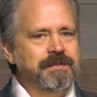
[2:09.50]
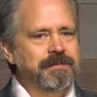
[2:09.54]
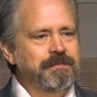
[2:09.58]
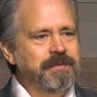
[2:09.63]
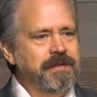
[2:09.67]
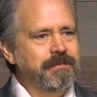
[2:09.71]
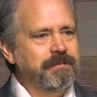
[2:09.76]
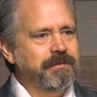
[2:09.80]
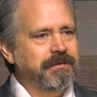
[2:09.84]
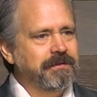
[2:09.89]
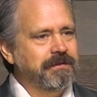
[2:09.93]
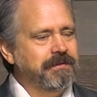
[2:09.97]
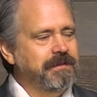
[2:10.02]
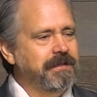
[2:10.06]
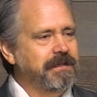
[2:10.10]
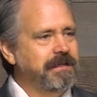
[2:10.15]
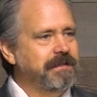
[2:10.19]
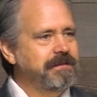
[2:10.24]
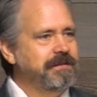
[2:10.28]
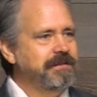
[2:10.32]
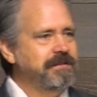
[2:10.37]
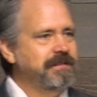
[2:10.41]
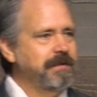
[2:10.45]
some people are
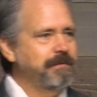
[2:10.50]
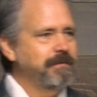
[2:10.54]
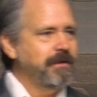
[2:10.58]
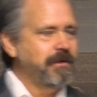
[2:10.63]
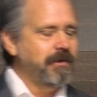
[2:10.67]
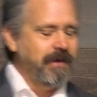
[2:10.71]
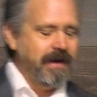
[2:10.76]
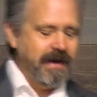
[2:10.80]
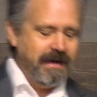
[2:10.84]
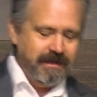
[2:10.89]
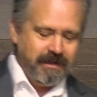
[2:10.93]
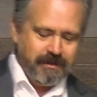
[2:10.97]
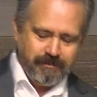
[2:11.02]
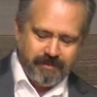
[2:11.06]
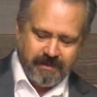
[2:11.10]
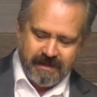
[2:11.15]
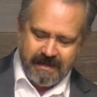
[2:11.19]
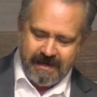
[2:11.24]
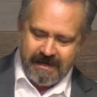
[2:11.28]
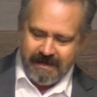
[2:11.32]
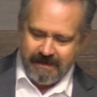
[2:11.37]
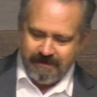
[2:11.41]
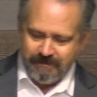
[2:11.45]
thinking the Democratic
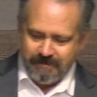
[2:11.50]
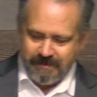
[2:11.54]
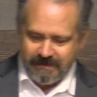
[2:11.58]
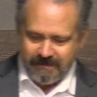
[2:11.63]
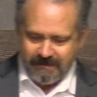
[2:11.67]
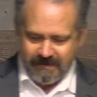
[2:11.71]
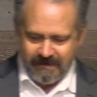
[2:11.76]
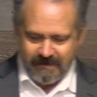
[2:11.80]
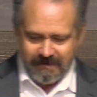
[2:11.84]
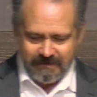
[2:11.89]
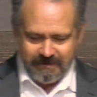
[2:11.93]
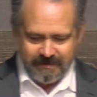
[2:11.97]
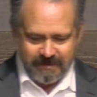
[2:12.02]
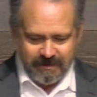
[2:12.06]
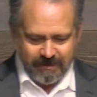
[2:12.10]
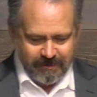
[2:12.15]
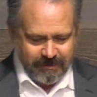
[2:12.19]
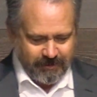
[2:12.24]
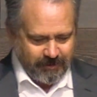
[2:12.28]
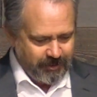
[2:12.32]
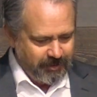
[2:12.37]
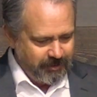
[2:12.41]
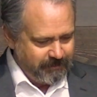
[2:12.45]
plan, but there is a
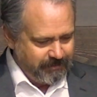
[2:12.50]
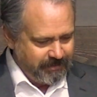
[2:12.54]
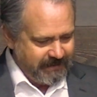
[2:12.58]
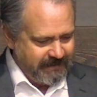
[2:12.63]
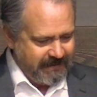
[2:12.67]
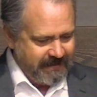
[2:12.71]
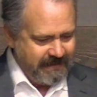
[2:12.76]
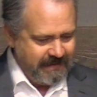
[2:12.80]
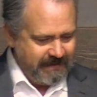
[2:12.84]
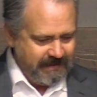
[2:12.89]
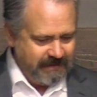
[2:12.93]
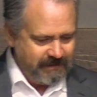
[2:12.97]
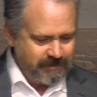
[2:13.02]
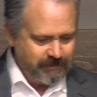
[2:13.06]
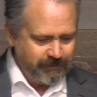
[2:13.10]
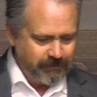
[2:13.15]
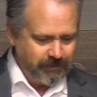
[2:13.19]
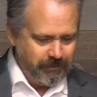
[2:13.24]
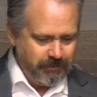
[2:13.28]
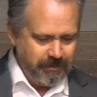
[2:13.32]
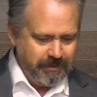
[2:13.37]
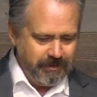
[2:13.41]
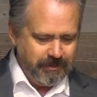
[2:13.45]
third plan that's
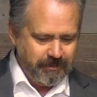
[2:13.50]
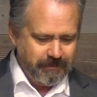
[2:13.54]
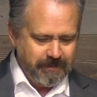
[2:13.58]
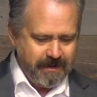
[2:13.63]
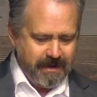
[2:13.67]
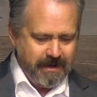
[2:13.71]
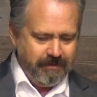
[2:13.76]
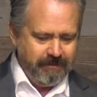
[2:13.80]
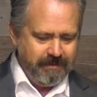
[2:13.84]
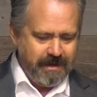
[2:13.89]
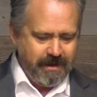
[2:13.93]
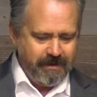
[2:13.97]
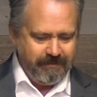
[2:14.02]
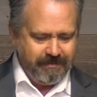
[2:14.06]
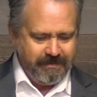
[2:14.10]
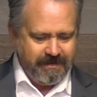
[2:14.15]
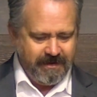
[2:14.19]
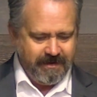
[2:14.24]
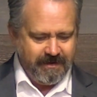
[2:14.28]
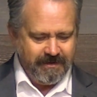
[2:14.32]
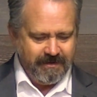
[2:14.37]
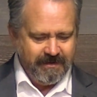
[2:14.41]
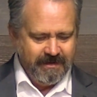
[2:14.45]
floating around out
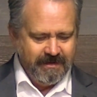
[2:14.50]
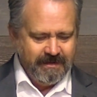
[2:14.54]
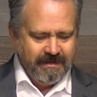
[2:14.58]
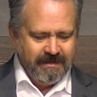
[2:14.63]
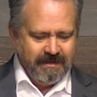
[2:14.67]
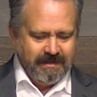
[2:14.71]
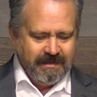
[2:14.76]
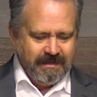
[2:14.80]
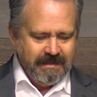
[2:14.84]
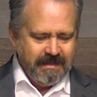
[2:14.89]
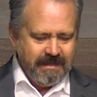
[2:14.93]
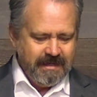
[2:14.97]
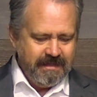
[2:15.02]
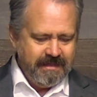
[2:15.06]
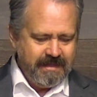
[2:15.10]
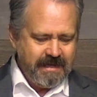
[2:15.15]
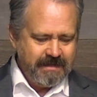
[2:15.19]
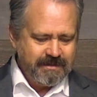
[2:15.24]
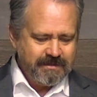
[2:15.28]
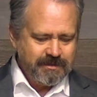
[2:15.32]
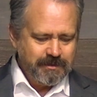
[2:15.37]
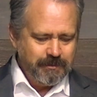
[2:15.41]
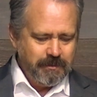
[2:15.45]
there, and
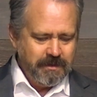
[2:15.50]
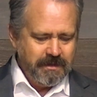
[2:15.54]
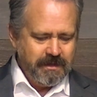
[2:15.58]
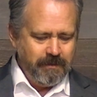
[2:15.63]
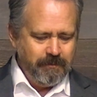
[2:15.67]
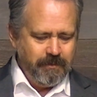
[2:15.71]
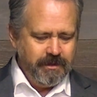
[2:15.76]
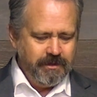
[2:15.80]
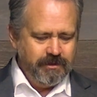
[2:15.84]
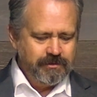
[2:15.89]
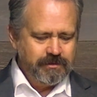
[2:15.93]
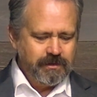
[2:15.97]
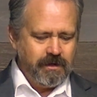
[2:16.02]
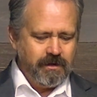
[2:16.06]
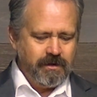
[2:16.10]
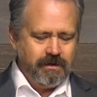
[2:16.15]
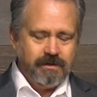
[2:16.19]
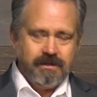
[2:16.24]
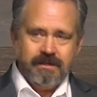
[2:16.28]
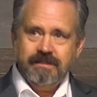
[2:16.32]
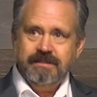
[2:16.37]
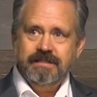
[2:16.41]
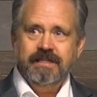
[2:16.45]
that's the one I want to draw
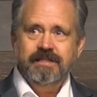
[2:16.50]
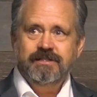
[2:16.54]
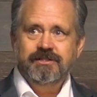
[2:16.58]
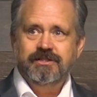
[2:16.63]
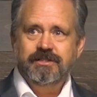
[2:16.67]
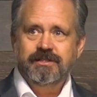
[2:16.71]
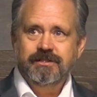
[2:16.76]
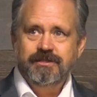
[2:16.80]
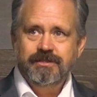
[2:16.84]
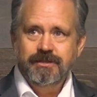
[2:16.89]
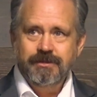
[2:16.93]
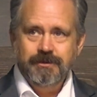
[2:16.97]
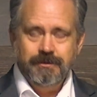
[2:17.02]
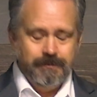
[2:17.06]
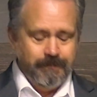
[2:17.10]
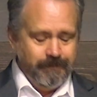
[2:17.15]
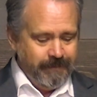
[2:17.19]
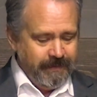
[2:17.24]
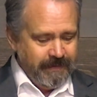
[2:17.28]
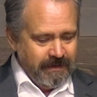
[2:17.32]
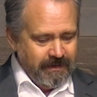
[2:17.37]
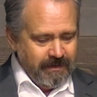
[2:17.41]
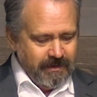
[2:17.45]
our attention to.
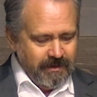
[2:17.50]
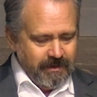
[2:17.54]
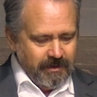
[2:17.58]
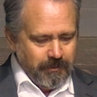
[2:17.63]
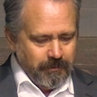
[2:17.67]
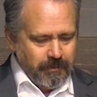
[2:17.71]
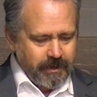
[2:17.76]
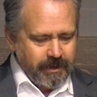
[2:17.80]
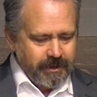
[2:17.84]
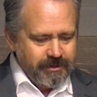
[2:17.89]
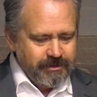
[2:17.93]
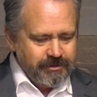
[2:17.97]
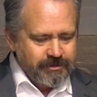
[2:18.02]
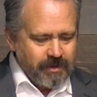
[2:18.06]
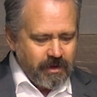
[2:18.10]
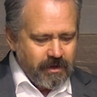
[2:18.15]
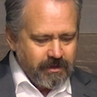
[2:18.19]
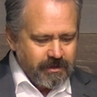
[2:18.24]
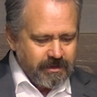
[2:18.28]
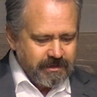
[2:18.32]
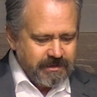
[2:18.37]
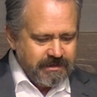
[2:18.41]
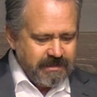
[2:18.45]
We're going to
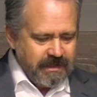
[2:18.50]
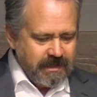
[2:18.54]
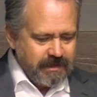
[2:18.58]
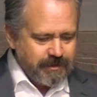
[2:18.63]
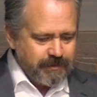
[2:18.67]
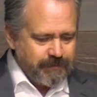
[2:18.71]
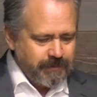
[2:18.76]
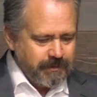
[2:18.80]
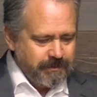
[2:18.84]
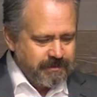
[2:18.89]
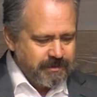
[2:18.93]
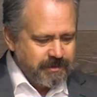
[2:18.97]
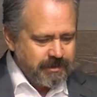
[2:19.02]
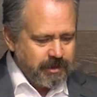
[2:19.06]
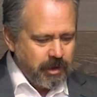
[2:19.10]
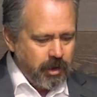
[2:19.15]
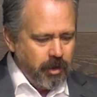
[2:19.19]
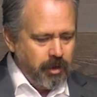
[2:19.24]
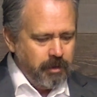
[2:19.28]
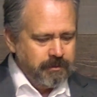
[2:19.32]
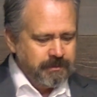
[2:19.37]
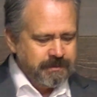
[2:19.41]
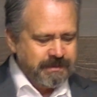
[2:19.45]
draw our text from
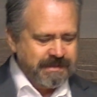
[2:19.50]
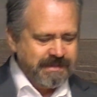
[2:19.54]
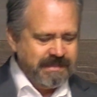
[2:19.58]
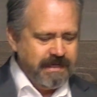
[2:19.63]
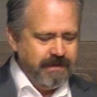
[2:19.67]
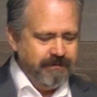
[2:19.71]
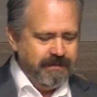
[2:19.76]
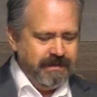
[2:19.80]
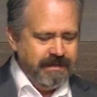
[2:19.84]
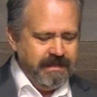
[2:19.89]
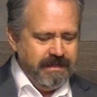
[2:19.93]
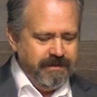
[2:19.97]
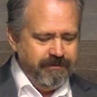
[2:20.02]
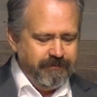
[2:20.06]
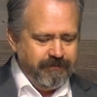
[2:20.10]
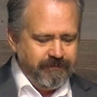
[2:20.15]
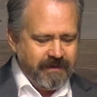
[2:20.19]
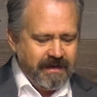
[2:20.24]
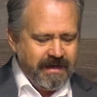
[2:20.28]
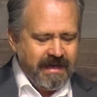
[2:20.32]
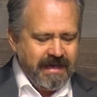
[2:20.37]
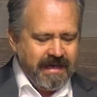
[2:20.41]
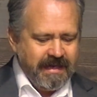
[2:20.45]
Psalm
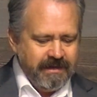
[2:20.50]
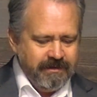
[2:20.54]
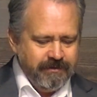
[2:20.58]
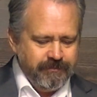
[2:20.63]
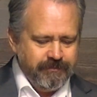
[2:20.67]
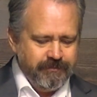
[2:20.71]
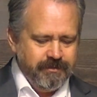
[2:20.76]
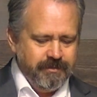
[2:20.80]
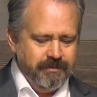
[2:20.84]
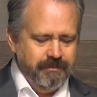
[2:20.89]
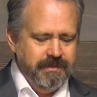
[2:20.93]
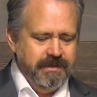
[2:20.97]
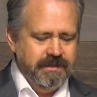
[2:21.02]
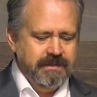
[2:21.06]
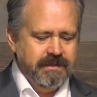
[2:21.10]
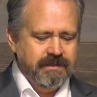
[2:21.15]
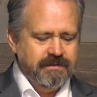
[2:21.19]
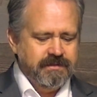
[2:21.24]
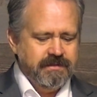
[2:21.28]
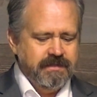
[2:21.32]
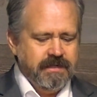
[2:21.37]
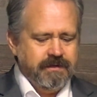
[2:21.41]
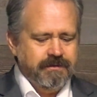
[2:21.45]
75
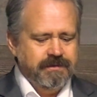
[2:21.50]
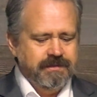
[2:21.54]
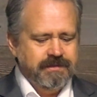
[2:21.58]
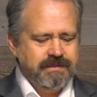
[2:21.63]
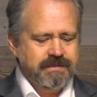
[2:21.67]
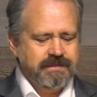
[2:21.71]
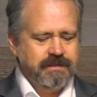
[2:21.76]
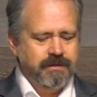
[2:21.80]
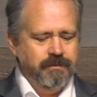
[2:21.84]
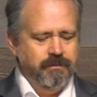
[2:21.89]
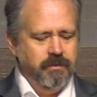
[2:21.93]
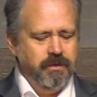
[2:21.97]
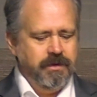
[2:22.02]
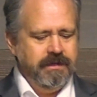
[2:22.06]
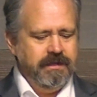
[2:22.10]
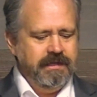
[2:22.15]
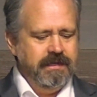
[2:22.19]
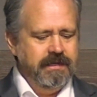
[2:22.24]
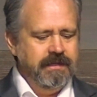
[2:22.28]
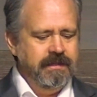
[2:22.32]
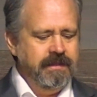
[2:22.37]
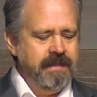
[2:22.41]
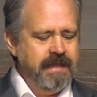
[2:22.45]
because there is someone
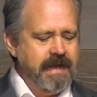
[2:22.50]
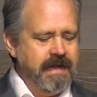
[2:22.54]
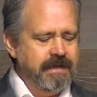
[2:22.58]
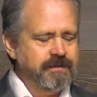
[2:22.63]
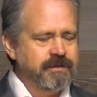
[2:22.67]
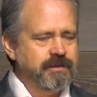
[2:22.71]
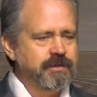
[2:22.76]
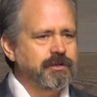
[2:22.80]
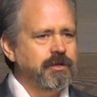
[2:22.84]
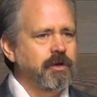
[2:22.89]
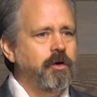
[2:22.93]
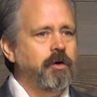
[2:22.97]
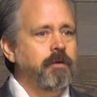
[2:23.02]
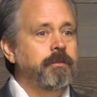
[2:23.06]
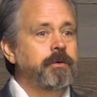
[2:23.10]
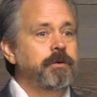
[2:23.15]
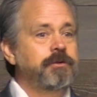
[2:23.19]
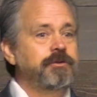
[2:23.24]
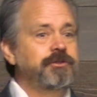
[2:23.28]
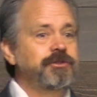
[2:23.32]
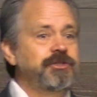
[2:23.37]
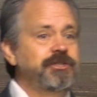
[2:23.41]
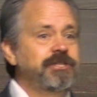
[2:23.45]
in that psalm
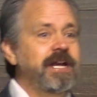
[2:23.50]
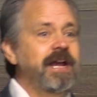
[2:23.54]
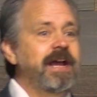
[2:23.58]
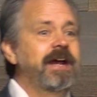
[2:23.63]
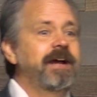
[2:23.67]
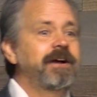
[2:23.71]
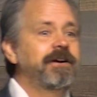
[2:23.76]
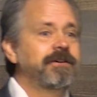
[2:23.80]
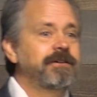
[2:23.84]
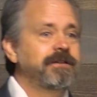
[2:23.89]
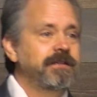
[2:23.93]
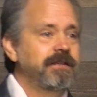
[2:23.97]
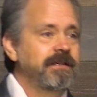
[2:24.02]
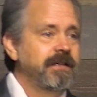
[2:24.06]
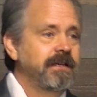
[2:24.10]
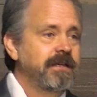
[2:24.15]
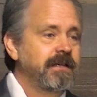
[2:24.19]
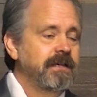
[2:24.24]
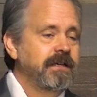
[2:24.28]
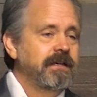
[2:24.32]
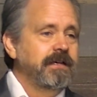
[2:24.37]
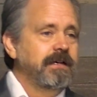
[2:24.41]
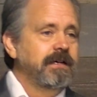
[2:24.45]
who
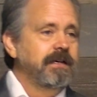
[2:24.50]
shared